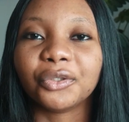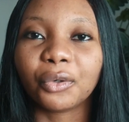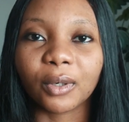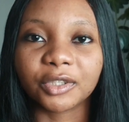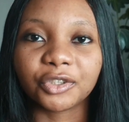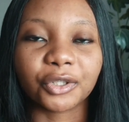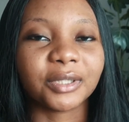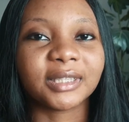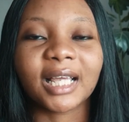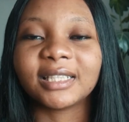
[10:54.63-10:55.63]
you
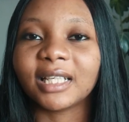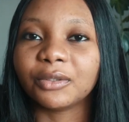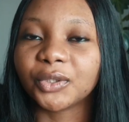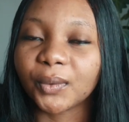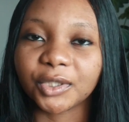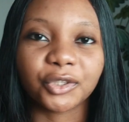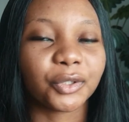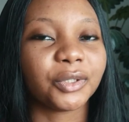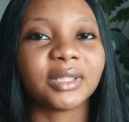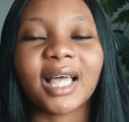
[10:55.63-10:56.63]
questions, answer those
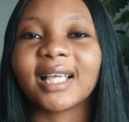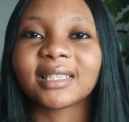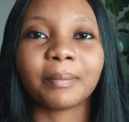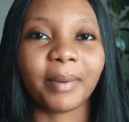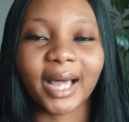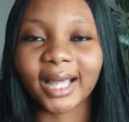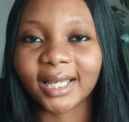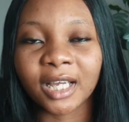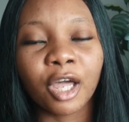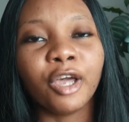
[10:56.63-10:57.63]
questions, ask
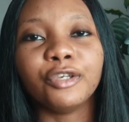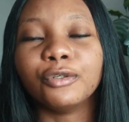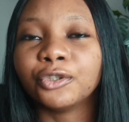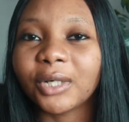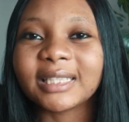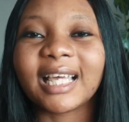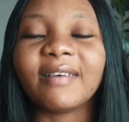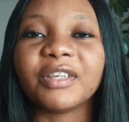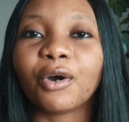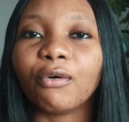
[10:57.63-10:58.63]
back, you know. Try to
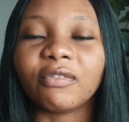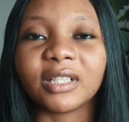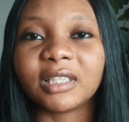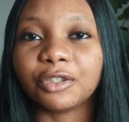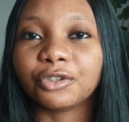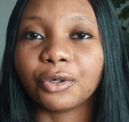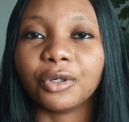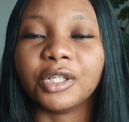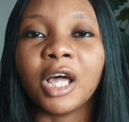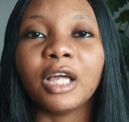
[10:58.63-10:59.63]
have a
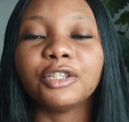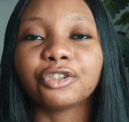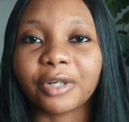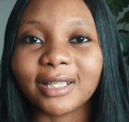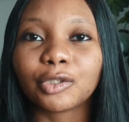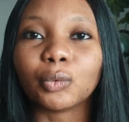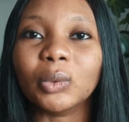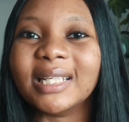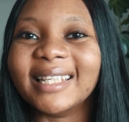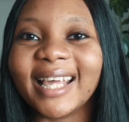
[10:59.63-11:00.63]
conversation. Try to
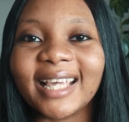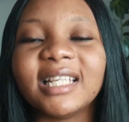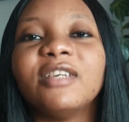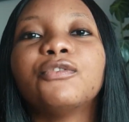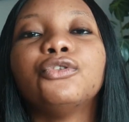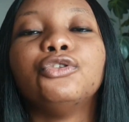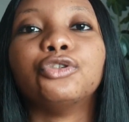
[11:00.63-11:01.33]
learn even